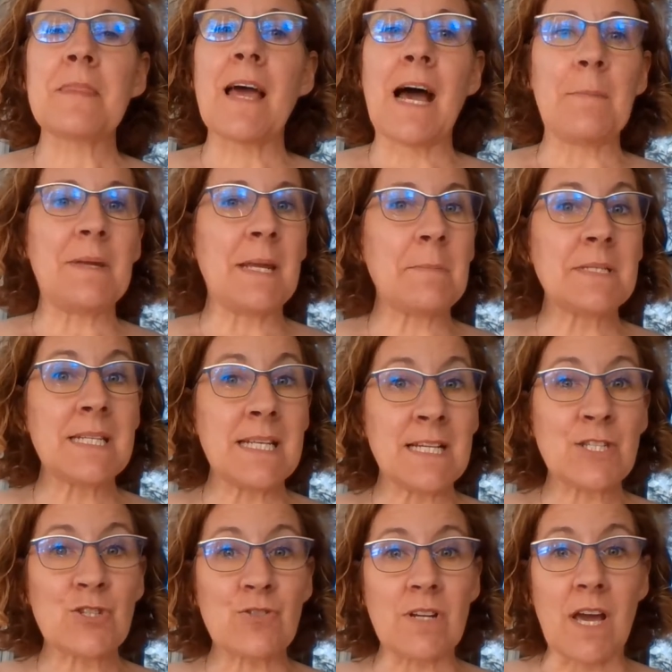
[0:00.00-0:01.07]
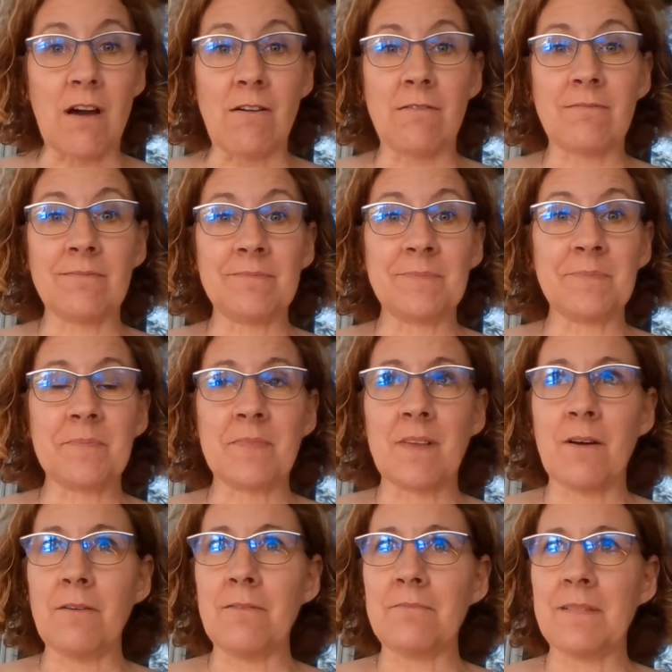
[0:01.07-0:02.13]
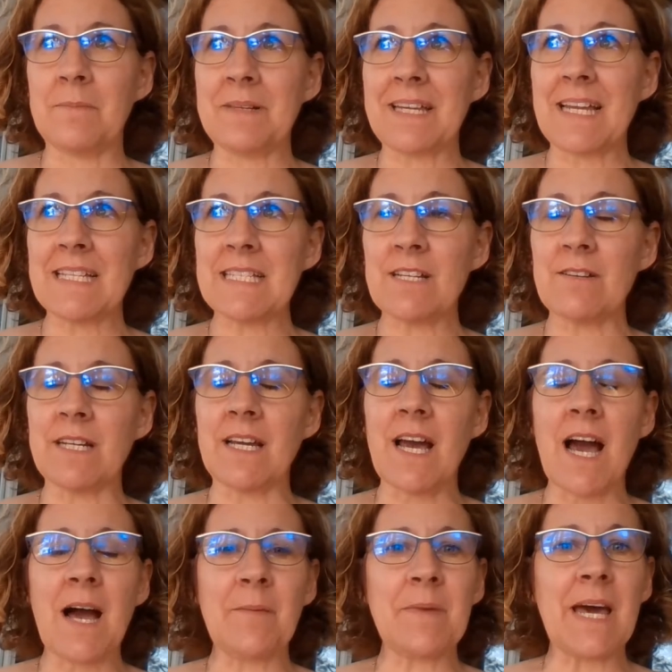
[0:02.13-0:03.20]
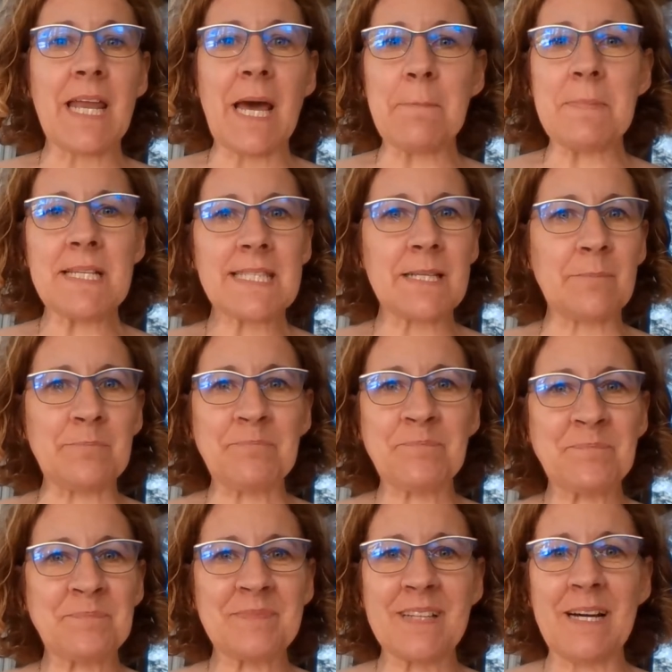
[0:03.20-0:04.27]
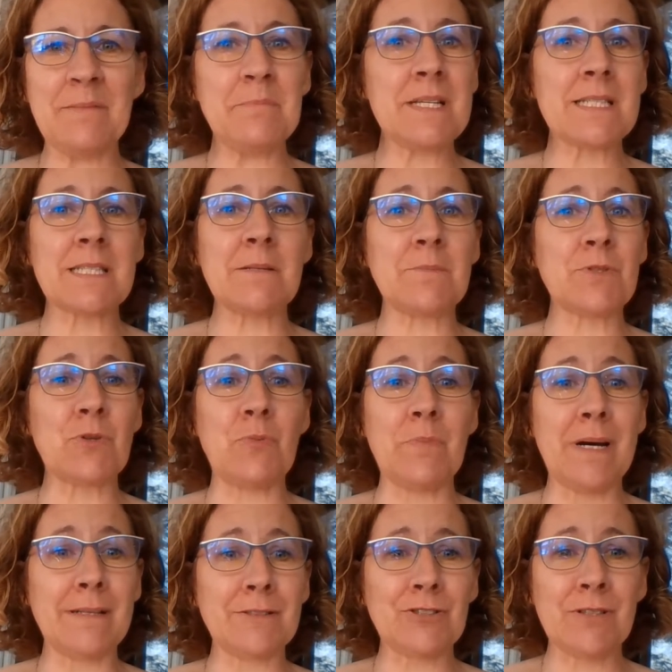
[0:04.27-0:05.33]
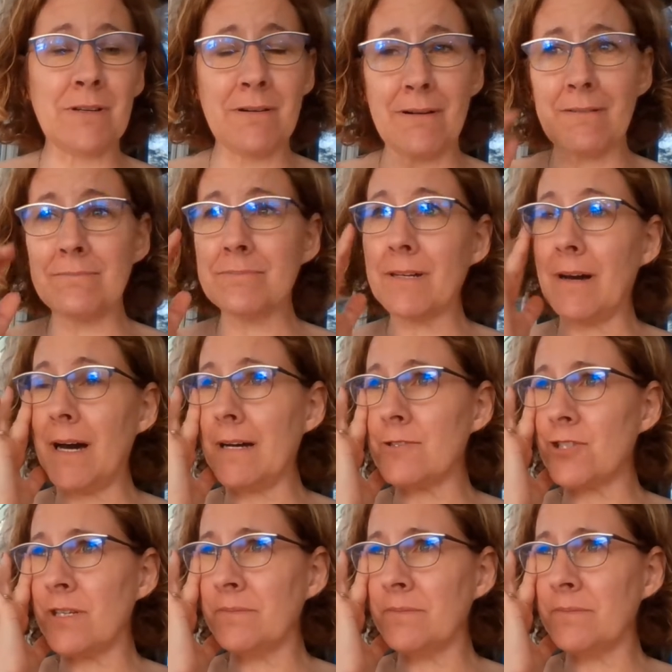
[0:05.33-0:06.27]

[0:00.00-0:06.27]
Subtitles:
I'm an empty nester now. Oh, I'm going to get teary. And I miss them. I miss them so much. Oh, gosh.